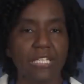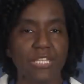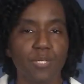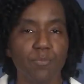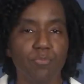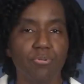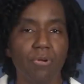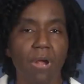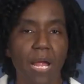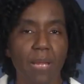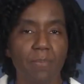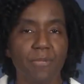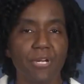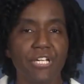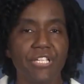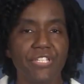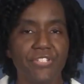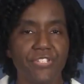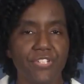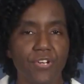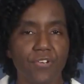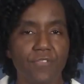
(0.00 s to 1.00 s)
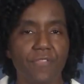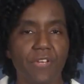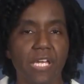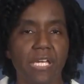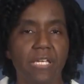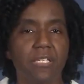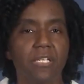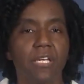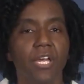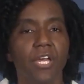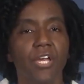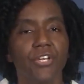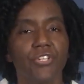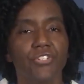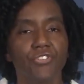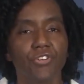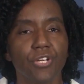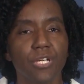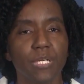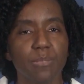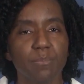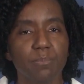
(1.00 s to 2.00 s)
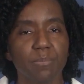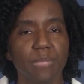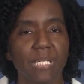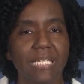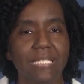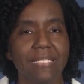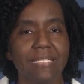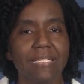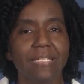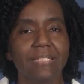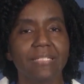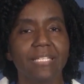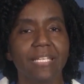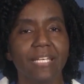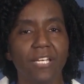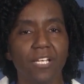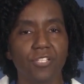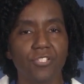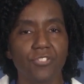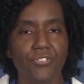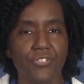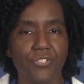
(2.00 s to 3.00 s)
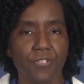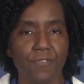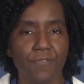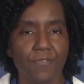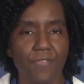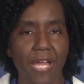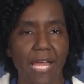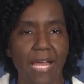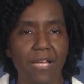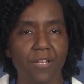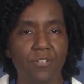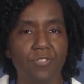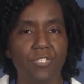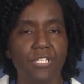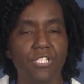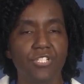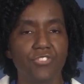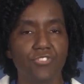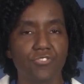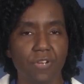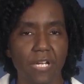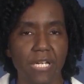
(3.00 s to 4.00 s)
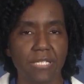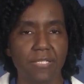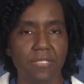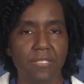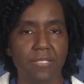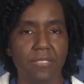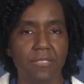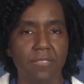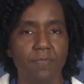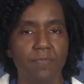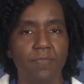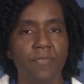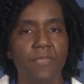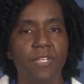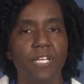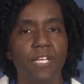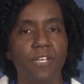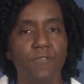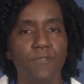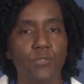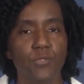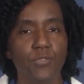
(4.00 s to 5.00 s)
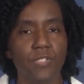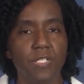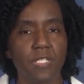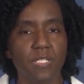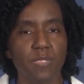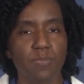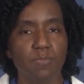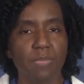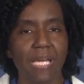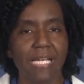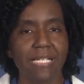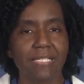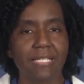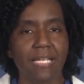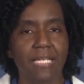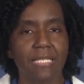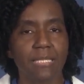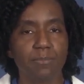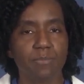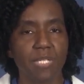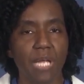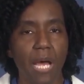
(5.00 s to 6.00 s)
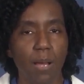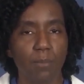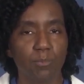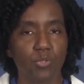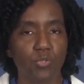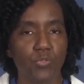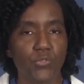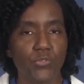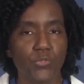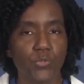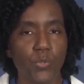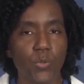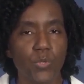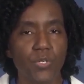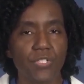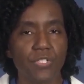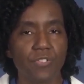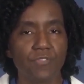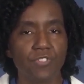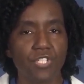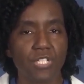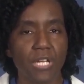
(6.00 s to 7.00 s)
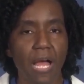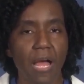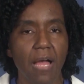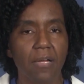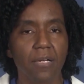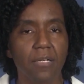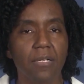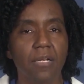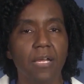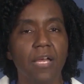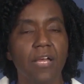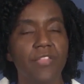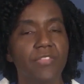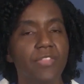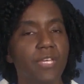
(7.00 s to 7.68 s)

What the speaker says: In the primary survey, your immediate killers are found and addressed. If you suspect an abdominal source of shock,